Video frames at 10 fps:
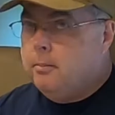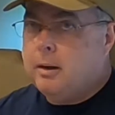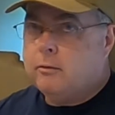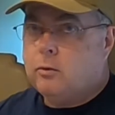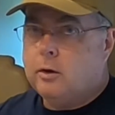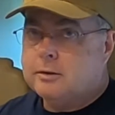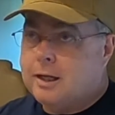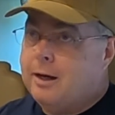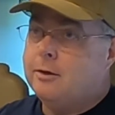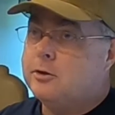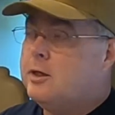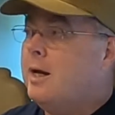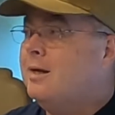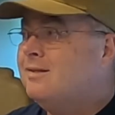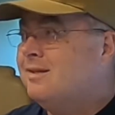but of course I
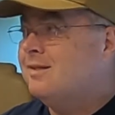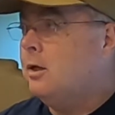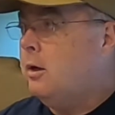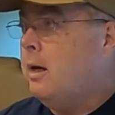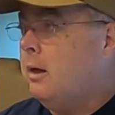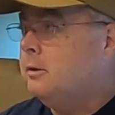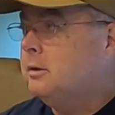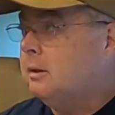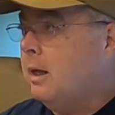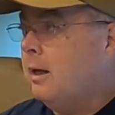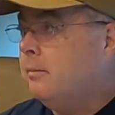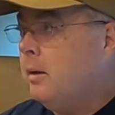understand $600 is a lot of